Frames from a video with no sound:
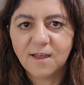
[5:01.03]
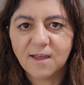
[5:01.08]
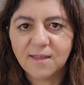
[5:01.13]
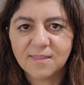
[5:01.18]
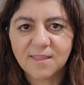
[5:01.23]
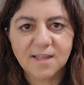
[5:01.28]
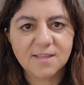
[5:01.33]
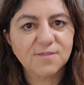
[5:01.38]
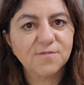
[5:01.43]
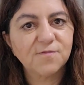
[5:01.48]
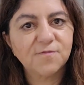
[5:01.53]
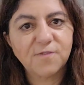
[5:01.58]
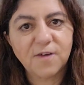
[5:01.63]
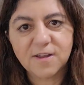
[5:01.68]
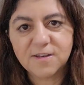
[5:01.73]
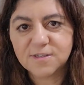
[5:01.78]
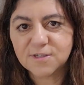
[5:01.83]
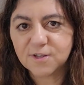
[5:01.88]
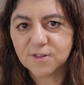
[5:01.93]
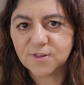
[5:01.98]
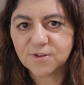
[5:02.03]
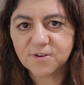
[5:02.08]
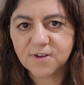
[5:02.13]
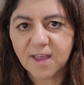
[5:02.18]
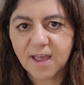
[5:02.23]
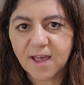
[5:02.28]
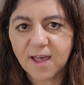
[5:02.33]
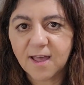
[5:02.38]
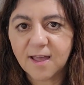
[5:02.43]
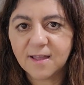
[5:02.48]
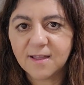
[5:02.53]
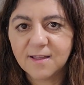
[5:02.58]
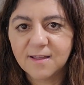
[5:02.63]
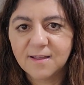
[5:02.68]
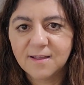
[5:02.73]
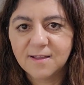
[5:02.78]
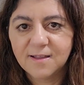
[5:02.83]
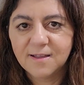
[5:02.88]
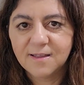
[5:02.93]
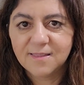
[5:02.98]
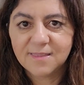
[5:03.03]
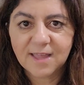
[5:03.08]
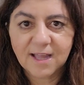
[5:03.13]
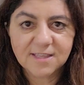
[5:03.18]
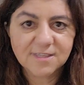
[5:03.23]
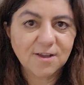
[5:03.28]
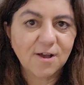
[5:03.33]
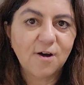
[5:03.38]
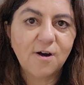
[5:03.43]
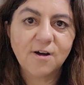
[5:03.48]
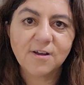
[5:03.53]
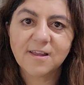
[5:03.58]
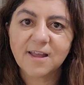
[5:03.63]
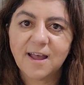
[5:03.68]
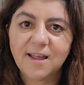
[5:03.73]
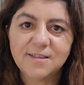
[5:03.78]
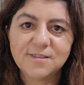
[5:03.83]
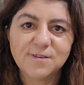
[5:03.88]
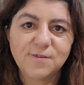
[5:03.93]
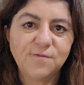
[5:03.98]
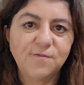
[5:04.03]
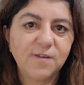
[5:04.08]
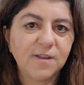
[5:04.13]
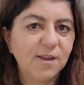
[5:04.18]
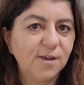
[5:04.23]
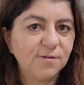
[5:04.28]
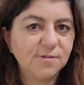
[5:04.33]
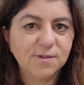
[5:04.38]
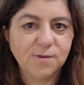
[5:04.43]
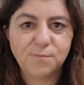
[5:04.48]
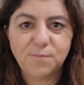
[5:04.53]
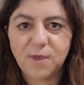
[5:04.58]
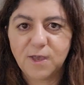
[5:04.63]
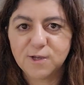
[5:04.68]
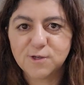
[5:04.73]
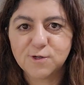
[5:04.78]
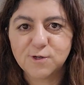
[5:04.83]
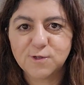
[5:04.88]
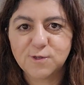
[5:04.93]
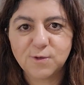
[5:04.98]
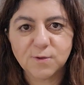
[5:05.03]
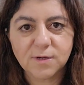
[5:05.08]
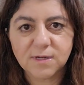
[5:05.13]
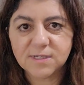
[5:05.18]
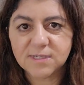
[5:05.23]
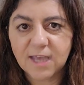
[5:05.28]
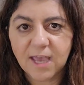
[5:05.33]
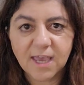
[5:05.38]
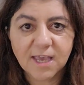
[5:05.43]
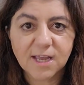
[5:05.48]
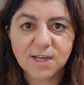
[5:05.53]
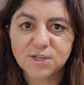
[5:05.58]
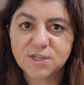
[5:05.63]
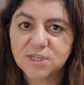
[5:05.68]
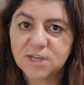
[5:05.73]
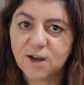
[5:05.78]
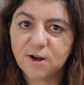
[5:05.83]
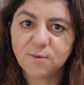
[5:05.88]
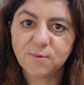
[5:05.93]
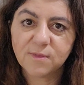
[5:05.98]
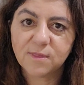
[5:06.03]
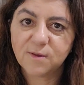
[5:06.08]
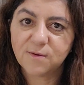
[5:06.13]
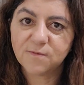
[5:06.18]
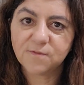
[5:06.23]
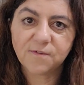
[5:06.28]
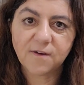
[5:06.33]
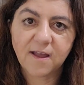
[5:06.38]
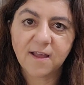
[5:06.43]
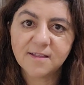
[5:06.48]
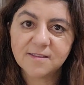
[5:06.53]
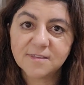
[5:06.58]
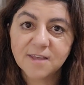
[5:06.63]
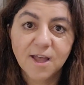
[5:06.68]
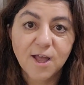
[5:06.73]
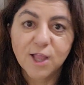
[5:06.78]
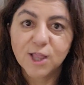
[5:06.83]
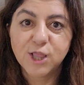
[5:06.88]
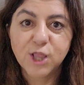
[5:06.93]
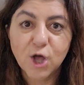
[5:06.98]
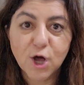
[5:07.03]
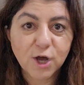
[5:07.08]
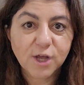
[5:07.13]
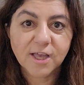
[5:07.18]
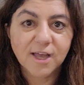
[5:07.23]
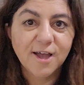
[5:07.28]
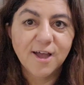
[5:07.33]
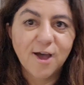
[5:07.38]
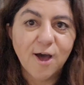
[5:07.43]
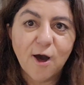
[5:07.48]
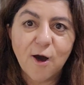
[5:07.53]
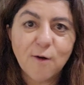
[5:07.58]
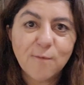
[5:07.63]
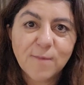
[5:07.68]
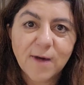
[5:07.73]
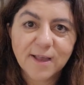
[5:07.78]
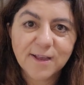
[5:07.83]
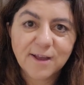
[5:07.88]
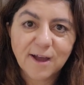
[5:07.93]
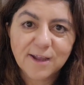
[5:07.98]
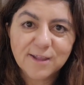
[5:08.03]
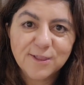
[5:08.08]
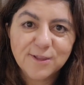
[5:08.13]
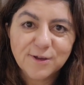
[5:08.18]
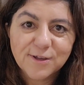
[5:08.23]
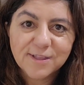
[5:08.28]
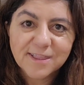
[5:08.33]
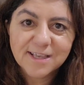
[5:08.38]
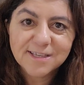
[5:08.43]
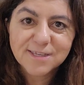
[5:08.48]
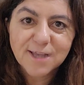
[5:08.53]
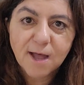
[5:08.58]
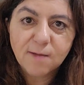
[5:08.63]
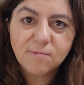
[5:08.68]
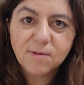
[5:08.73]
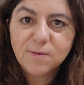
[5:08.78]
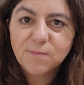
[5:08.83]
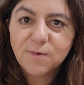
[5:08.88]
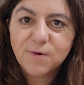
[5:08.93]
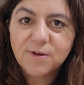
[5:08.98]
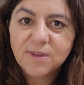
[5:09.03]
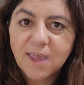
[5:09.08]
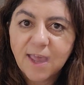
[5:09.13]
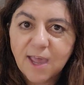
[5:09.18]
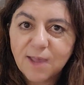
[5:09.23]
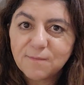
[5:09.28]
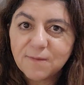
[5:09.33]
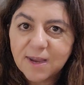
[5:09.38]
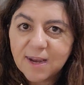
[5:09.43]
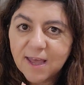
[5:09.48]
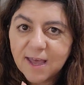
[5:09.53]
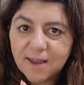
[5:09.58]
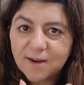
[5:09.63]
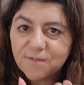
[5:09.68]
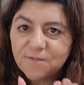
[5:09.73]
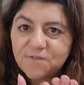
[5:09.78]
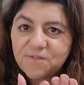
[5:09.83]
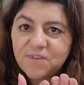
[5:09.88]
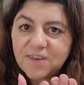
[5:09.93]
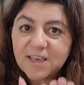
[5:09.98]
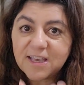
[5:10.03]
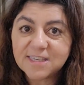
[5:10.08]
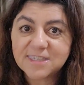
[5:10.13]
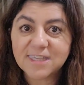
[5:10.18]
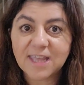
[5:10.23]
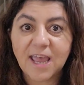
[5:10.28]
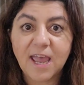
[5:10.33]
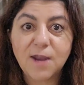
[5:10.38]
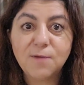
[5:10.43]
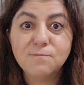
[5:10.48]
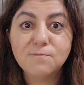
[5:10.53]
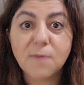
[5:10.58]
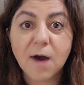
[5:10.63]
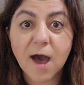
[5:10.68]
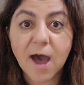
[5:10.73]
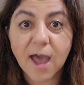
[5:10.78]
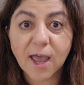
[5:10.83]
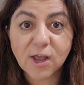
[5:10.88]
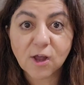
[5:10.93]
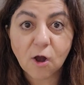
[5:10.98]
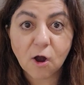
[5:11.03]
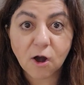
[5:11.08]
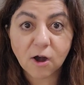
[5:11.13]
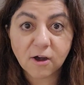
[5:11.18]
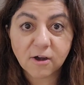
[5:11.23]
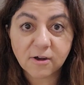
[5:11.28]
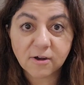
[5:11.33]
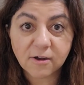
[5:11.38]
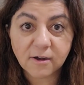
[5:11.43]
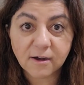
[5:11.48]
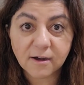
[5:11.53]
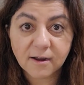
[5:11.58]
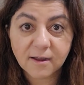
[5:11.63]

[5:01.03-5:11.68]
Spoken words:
that's fun to look at. That's all kinds of videos and pictures you can take and share with your friends. Look, oh my God, look, this hummingbird came and had a feast in my garden.